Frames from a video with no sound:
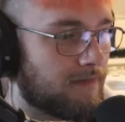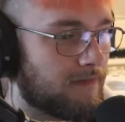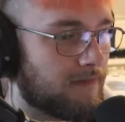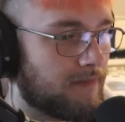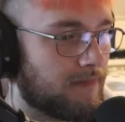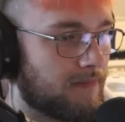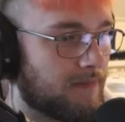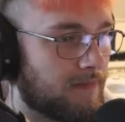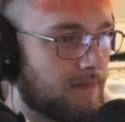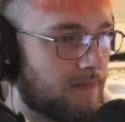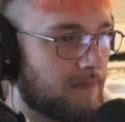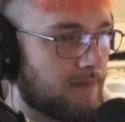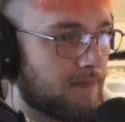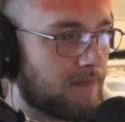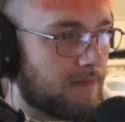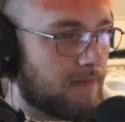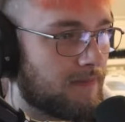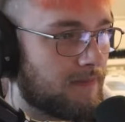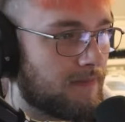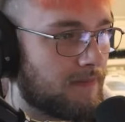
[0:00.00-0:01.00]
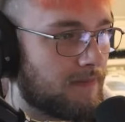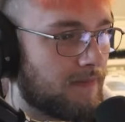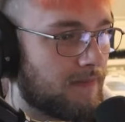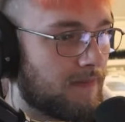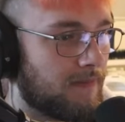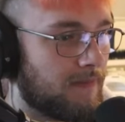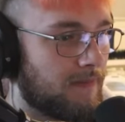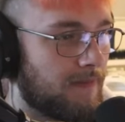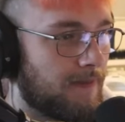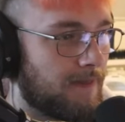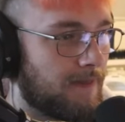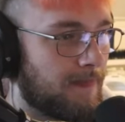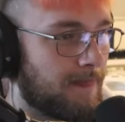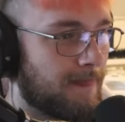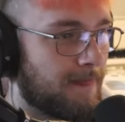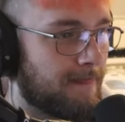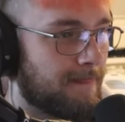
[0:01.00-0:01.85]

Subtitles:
[no speech]